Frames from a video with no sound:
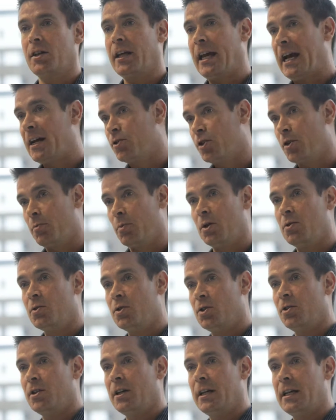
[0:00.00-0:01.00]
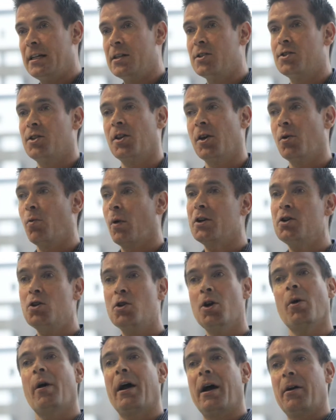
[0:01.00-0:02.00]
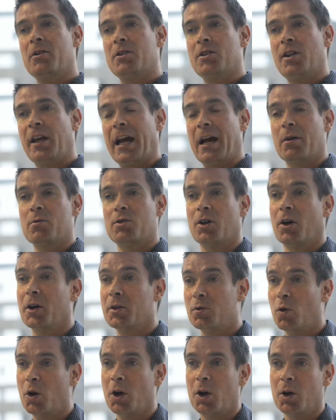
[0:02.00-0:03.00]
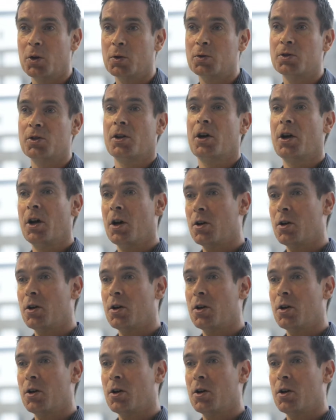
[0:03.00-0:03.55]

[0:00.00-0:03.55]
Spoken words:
the attributes you need, so that when you go out into the outside world,